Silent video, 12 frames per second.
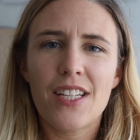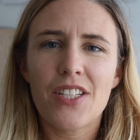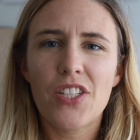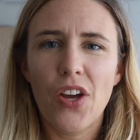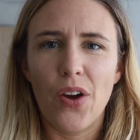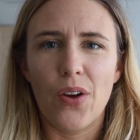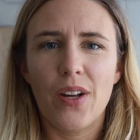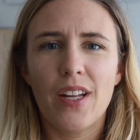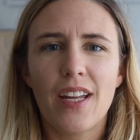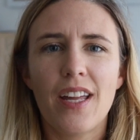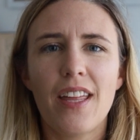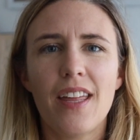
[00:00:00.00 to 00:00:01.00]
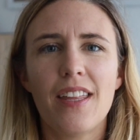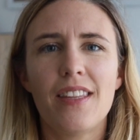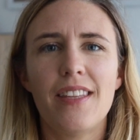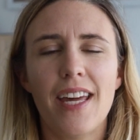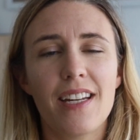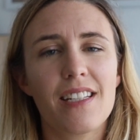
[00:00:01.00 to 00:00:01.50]
So
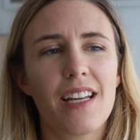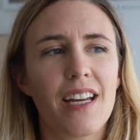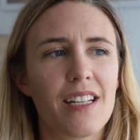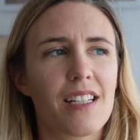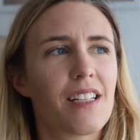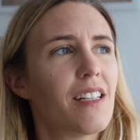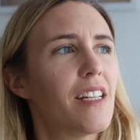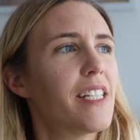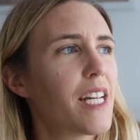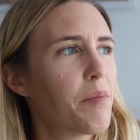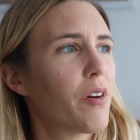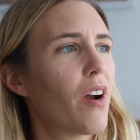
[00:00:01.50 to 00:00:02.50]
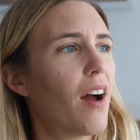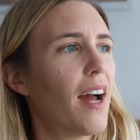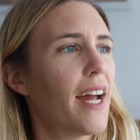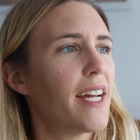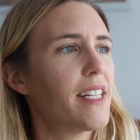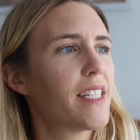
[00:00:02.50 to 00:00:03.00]
that is it. To
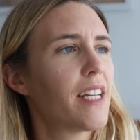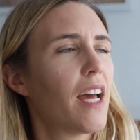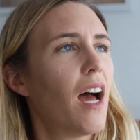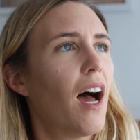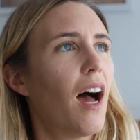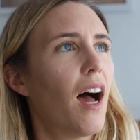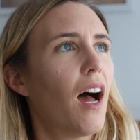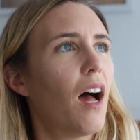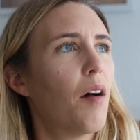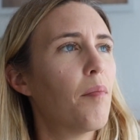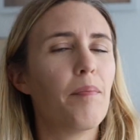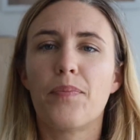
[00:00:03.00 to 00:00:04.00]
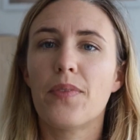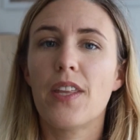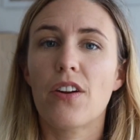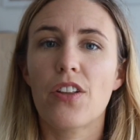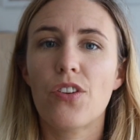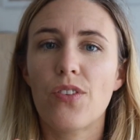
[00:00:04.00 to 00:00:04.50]
summarize,
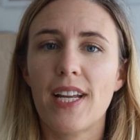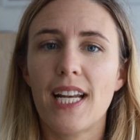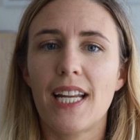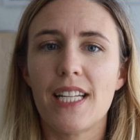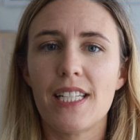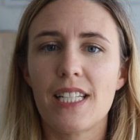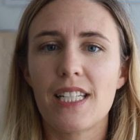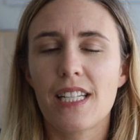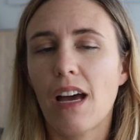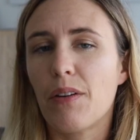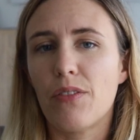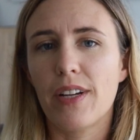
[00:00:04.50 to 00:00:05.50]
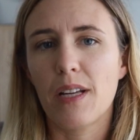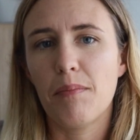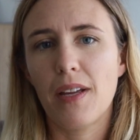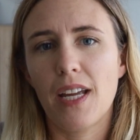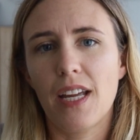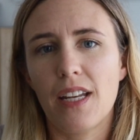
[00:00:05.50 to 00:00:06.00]
there are 3 lenses I would
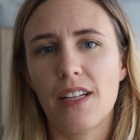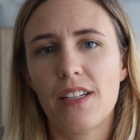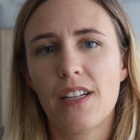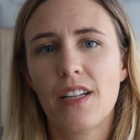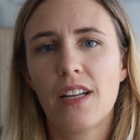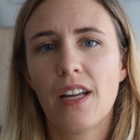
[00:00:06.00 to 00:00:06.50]
recommend.